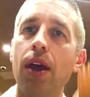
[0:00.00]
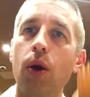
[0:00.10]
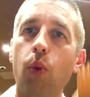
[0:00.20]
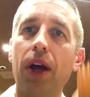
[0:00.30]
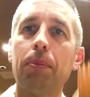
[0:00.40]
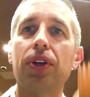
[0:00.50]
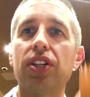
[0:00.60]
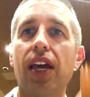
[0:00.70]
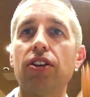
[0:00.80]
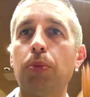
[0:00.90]
one
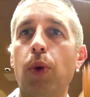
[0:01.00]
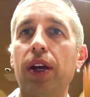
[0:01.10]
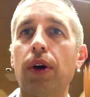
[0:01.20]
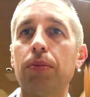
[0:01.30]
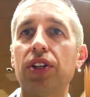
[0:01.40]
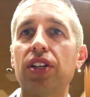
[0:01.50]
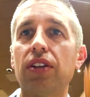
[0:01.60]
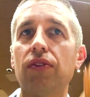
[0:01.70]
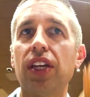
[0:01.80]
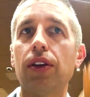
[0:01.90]
percent or zero point one
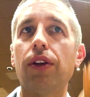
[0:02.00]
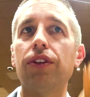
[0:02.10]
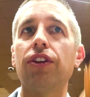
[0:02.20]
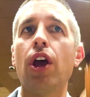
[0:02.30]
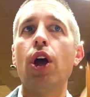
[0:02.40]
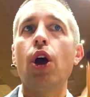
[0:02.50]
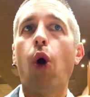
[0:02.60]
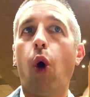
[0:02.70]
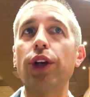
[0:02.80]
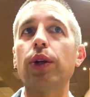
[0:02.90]
percent of deals.
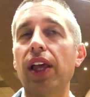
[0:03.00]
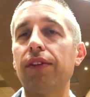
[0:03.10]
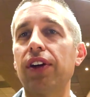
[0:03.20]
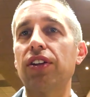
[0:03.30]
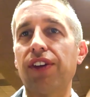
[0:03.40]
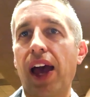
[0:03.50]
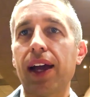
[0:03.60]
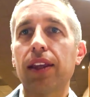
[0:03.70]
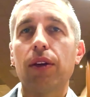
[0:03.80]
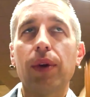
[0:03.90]
Or you leverage the
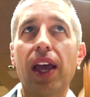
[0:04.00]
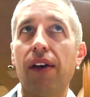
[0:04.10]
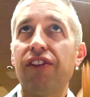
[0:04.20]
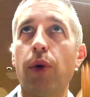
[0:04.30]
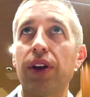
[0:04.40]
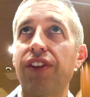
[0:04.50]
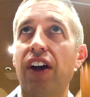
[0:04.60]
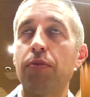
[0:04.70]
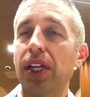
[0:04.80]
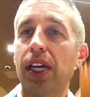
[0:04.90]
fact that we have four to
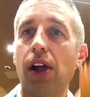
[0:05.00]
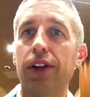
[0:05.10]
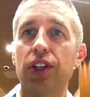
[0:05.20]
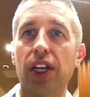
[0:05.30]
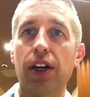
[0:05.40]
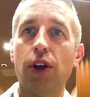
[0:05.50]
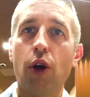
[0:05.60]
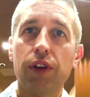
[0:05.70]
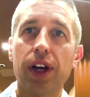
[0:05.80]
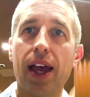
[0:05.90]
five million dollars a year in
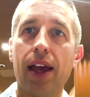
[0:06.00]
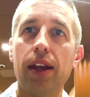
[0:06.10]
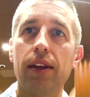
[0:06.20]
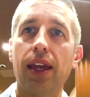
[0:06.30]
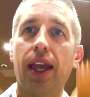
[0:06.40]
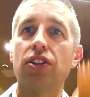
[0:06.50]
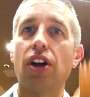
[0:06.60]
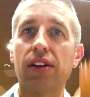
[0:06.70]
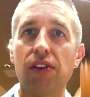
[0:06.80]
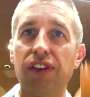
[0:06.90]
overhead and
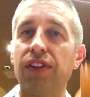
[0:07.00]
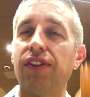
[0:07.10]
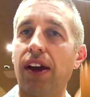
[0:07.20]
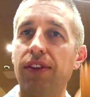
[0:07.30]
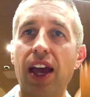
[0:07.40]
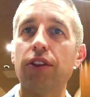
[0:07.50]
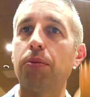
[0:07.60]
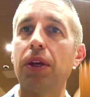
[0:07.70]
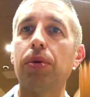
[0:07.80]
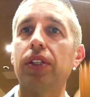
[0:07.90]
talk to fifty-five
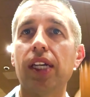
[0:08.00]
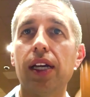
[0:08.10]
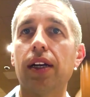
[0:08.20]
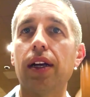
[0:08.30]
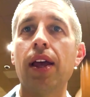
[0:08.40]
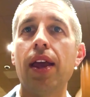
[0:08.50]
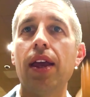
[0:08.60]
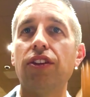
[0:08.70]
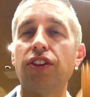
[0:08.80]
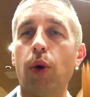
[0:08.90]
thousand people a year.
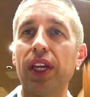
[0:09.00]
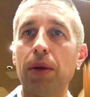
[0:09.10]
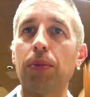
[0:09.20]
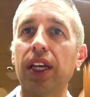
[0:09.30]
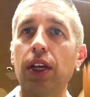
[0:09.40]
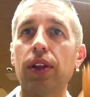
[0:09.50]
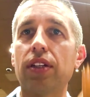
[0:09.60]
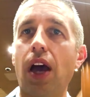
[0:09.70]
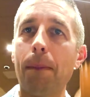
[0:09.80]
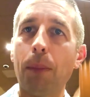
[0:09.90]
So we can bring you the
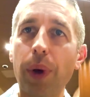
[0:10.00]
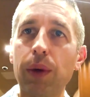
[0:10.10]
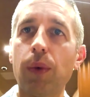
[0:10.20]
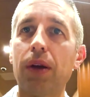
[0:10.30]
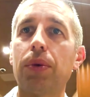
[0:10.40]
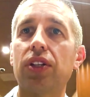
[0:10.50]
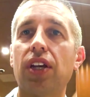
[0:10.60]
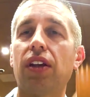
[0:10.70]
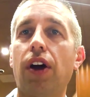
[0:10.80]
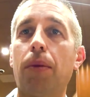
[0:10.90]
top zero point one
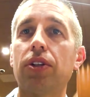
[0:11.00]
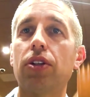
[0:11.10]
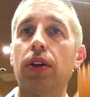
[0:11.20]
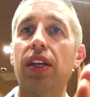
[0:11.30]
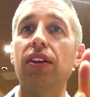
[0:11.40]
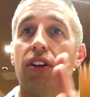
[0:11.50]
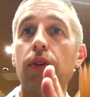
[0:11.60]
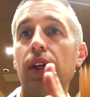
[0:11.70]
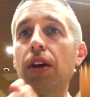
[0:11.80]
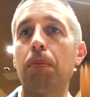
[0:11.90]
percent of opportunities, and
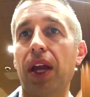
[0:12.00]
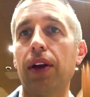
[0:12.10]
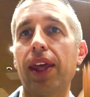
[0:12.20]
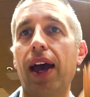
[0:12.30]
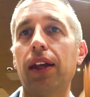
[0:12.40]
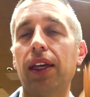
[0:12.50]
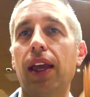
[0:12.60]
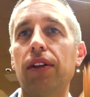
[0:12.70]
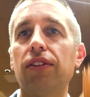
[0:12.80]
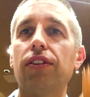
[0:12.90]
when you compare that
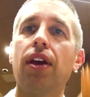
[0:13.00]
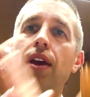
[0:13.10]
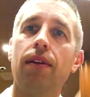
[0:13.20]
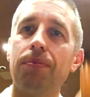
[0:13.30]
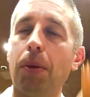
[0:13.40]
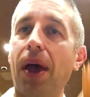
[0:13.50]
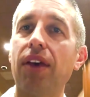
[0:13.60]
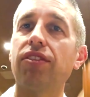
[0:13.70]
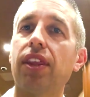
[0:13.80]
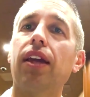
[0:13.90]
against the
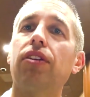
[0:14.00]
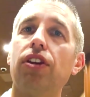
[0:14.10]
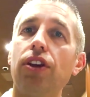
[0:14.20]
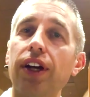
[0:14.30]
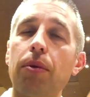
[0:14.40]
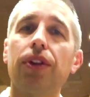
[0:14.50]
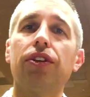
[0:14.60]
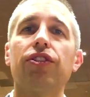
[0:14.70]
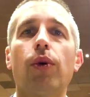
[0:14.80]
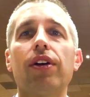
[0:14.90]
best things that you're able to
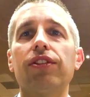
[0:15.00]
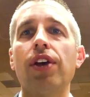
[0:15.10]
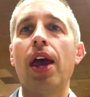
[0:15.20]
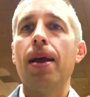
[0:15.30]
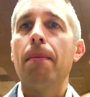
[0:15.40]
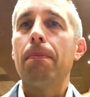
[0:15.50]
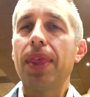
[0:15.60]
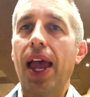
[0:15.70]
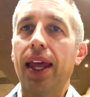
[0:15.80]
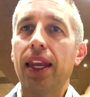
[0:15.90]
source,
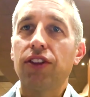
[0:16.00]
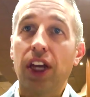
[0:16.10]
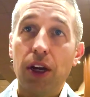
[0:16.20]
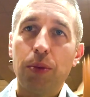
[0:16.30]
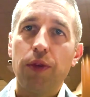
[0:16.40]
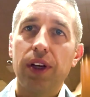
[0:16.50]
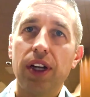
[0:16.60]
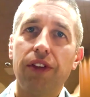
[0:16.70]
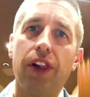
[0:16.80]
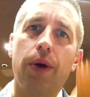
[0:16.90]
then it's going to improve your
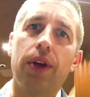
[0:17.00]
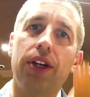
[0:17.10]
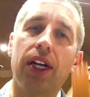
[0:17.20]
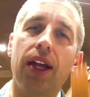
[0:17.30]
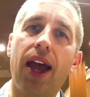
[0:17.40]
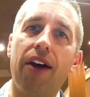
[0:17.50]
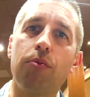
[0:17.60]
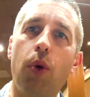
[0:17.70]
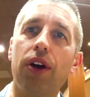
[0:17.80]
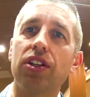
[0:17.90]
deal flow, and you're going to have
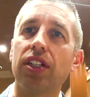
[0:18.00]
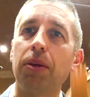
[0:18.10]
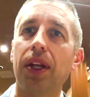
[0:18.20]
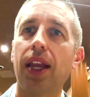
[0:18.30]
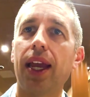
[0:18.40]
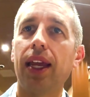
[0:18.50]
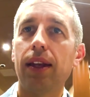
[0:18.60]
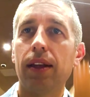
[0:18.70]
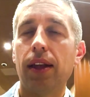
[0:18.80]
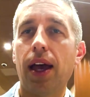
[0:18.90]
more sleep at night,
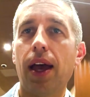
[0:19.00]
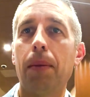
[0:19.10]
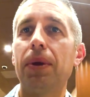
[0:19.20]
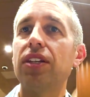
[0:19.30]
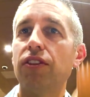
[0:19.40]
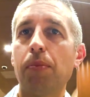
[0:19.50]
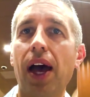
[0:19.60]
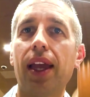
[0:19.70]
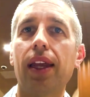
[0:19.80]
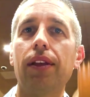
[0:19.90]
uh, peace of
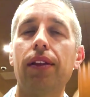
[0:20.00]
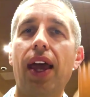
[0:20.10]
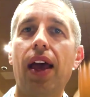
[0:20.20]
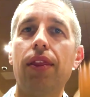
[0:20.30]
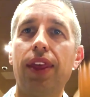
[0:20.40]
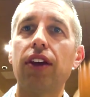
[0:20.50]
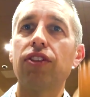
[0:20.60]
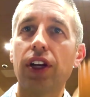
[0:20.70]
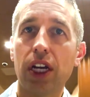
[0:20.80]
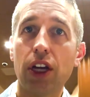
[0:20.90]
mind that things
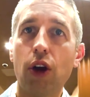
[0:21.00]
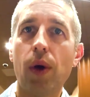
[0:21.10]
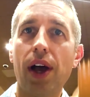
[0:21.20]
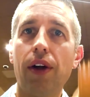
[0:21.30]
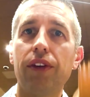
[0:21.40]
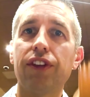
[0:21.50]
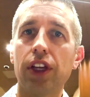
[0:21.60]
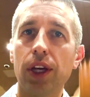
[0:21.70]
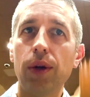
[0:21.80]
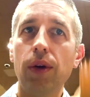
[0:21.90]
are going to go well for
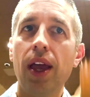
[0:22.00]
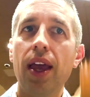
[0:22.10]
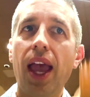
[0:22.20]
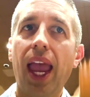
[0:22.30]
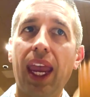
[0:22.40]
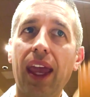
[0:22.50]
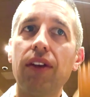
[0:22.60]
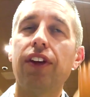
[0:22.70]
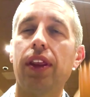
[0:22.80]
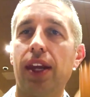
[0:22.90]
you
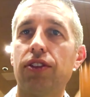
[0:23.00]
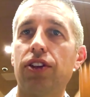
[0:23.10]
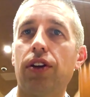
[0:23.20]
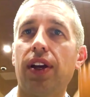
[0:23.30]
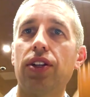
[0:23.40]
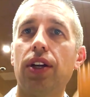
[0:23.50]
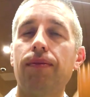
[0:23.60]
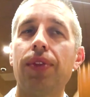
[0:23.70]
and for the next generation.